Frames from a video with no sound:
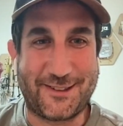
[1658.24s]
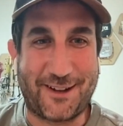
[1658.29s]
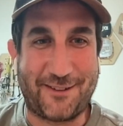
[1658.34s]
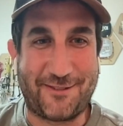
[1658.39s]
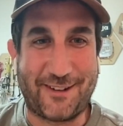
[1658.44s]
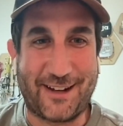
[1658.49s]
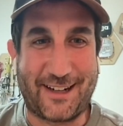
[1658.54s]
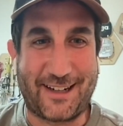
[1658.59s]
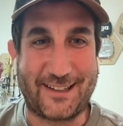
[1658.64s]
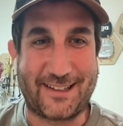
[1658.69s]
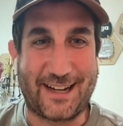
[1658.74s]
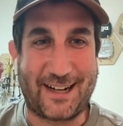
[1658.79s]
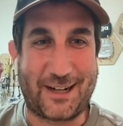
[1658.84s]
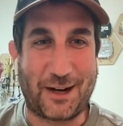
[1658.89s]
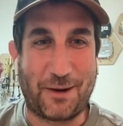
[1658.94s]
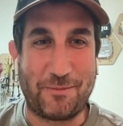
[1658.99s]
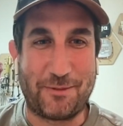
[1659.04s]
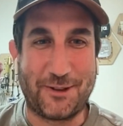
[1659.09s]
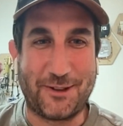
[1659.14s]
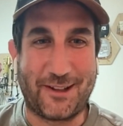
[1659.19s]
fancy stuff
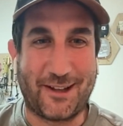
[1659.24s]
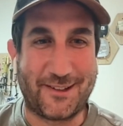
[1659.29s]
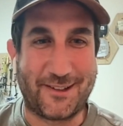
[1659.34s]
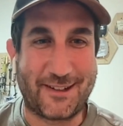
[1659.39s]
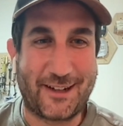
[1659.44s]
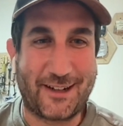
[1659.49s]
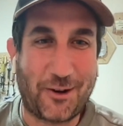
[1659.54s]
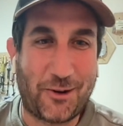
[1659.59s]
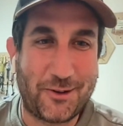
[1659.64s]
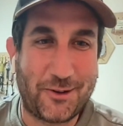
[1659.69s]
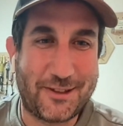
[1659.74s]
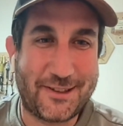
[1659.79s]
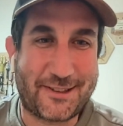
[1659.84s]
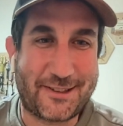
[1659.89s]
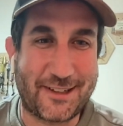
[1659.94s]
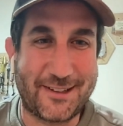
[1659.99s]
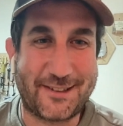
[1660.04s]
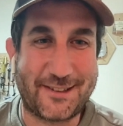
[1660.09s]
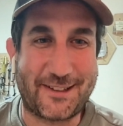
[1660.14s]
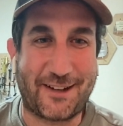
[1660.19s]
like a tech company does, like
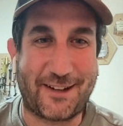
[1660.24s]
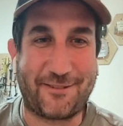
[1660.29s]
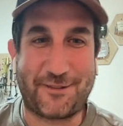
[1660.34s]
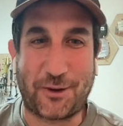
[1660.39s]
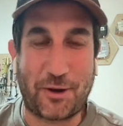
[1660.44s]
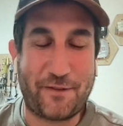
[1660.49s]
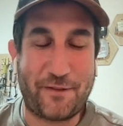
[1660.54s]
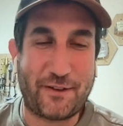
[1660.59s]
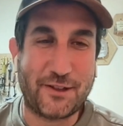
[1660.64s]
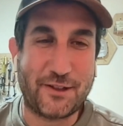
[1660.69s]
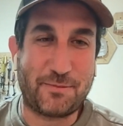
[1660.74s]
all this kind of stuff.